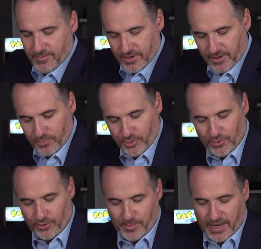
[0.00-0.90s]
You got to put it
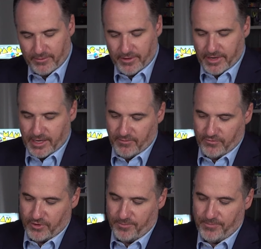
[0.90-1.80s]
all back where it comes
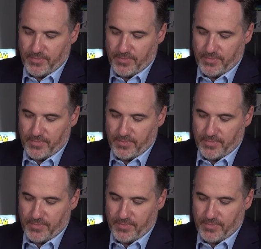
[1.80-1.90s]
from.